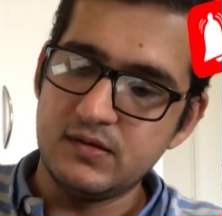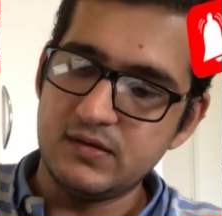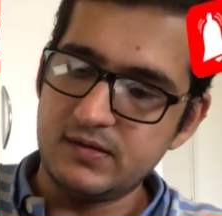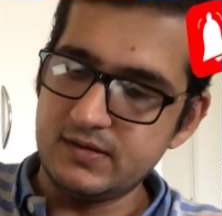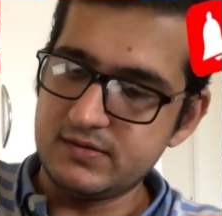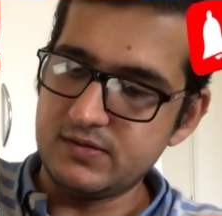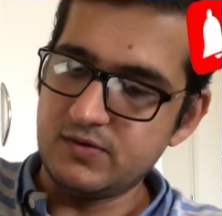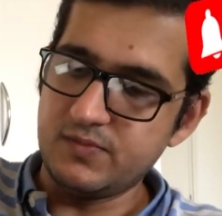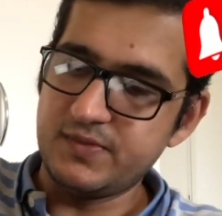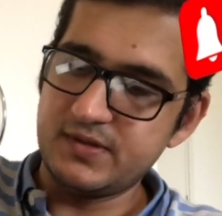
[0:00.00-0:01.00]
Let's
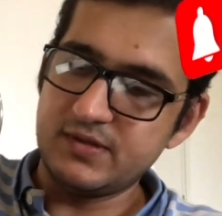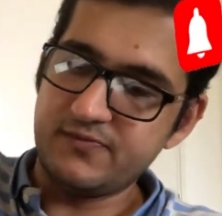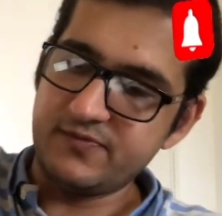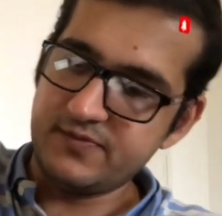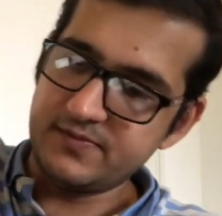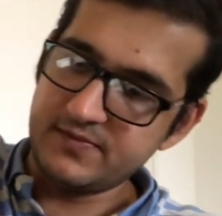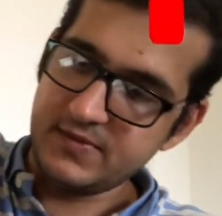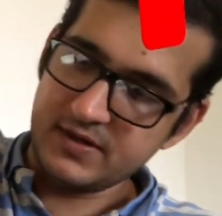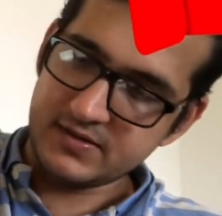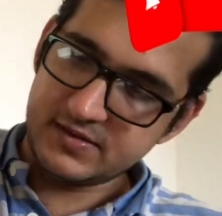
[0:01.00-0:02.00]
open the
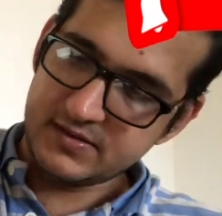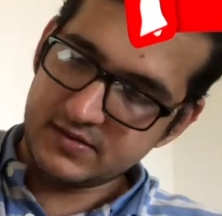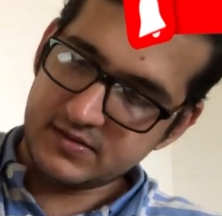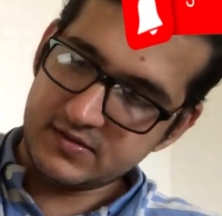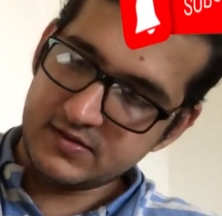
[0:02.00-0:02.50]
box.